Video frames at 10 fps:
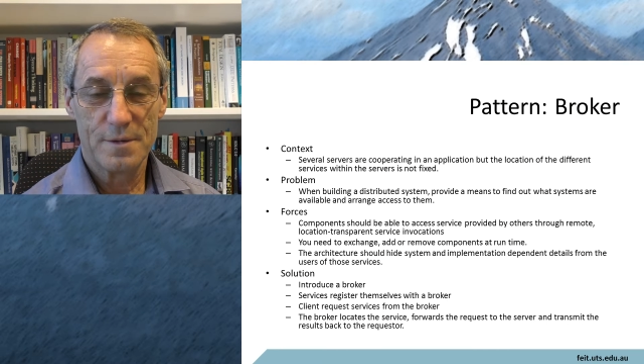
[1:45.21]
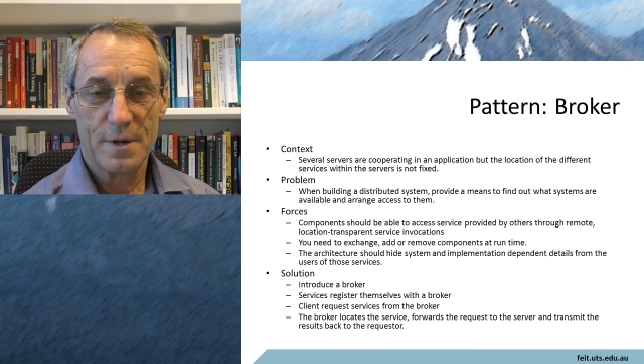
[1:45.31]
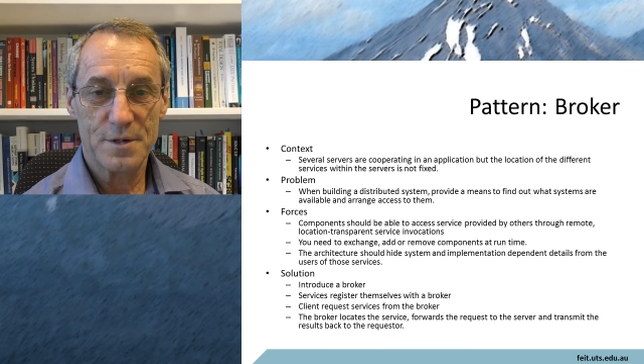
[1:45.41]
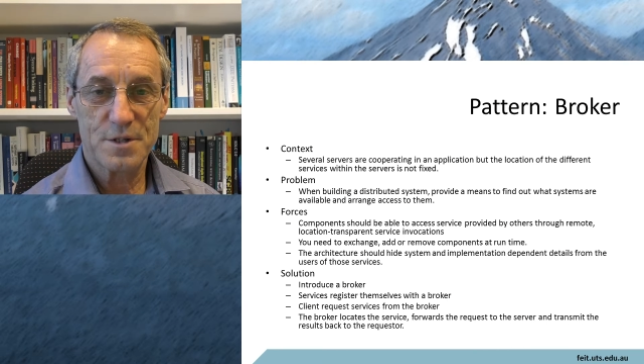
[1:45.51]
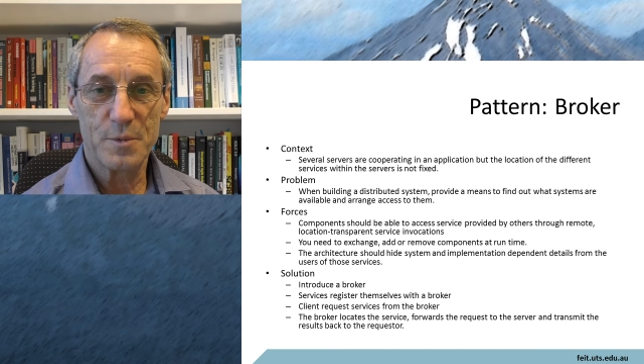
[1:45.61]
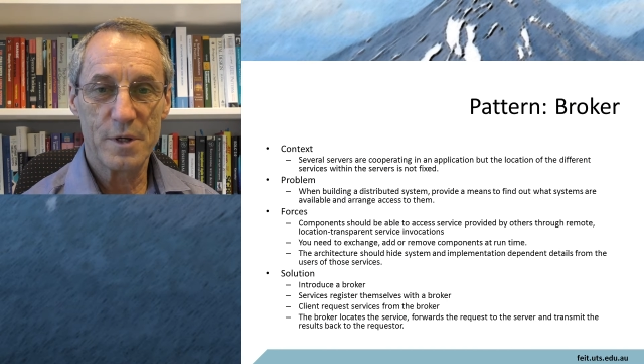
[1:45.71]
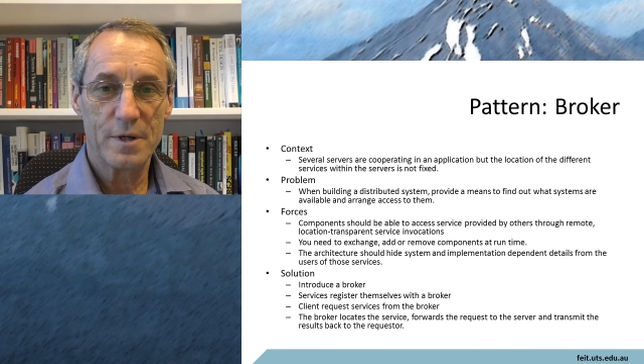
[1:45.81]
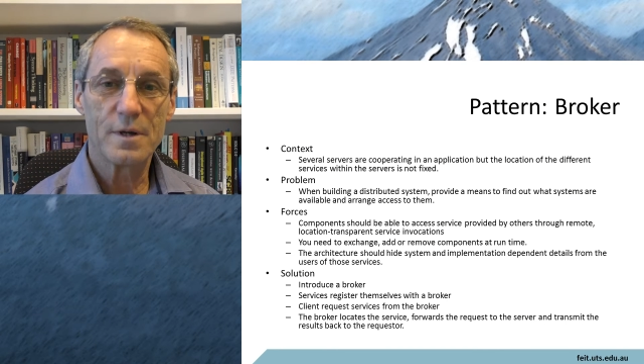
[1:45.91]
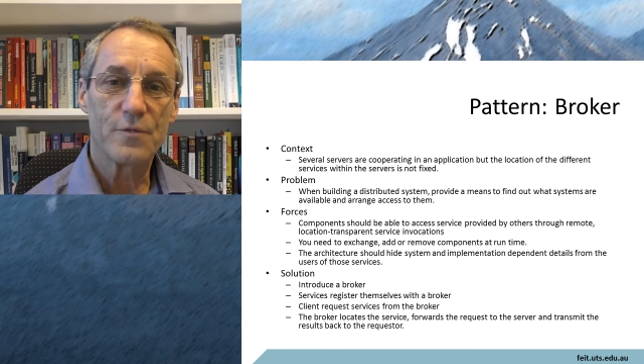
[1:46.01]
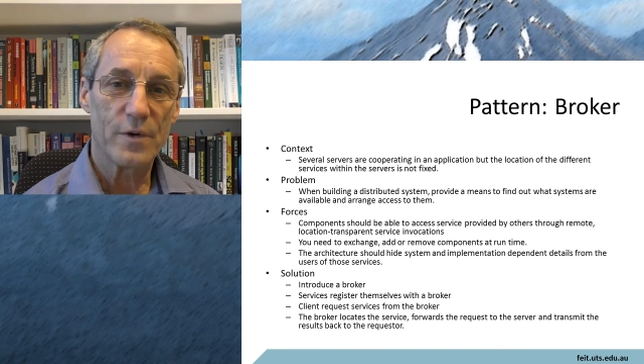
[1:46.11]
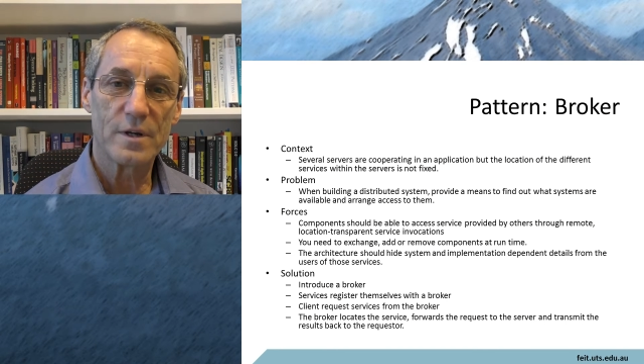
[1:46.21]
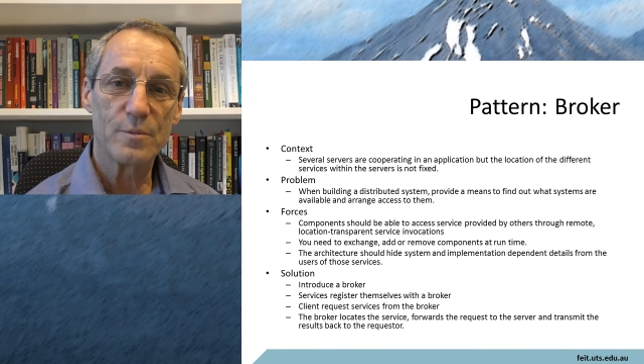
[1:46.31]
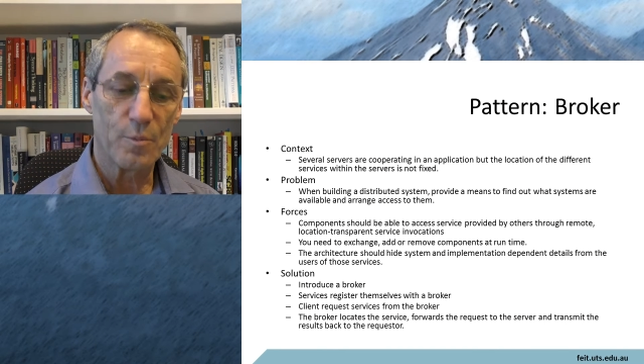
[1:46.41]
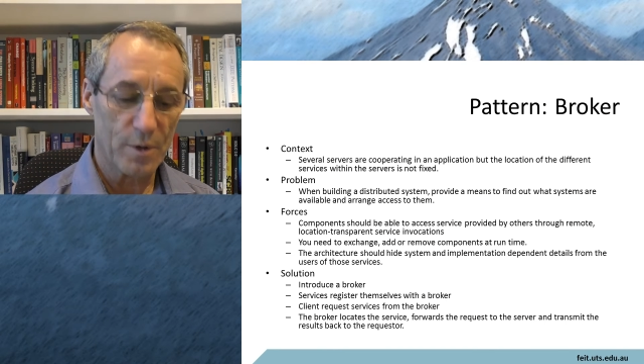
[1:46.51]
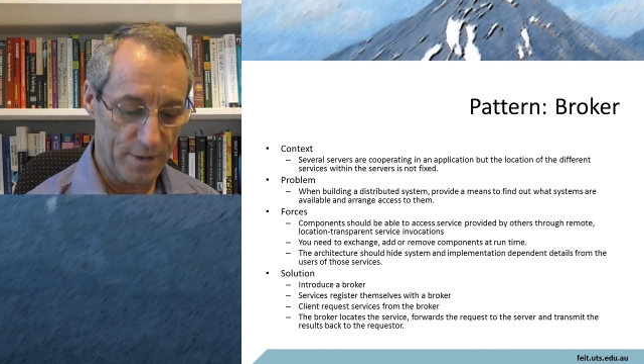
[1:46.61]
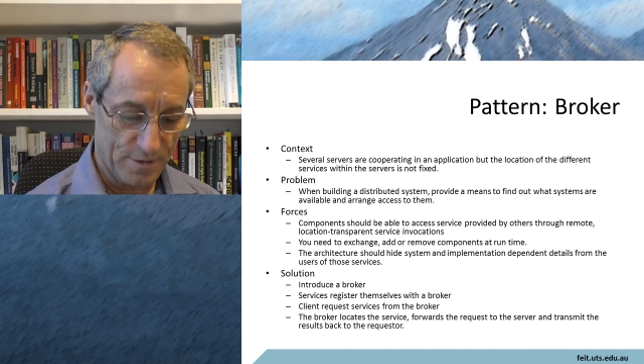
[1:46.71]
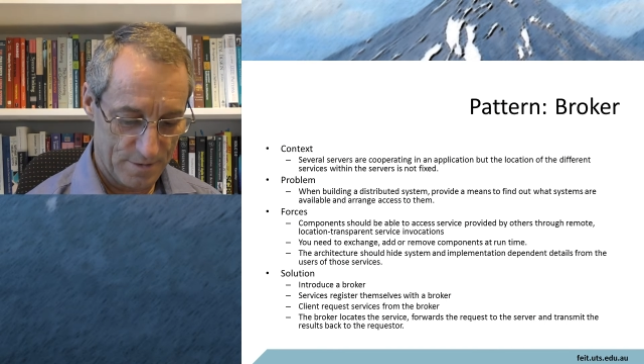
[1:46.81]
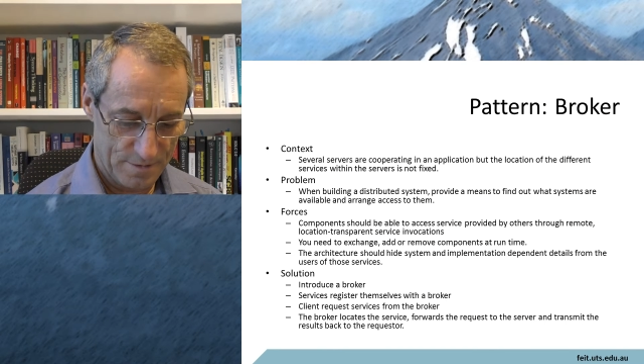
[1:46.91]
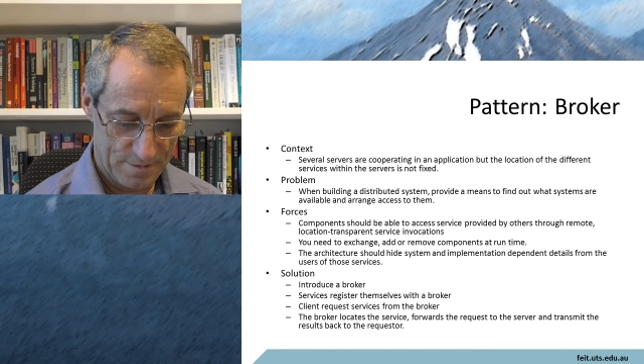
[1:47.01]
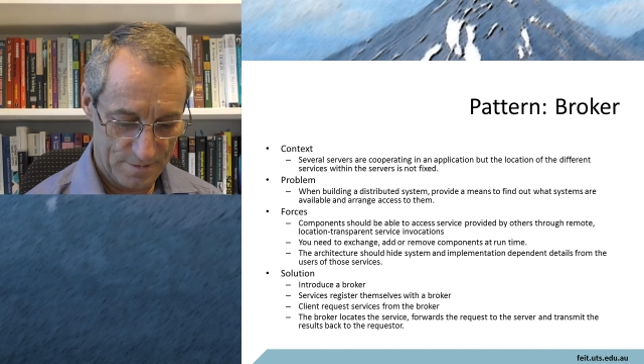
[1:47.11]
has to be in a findable place.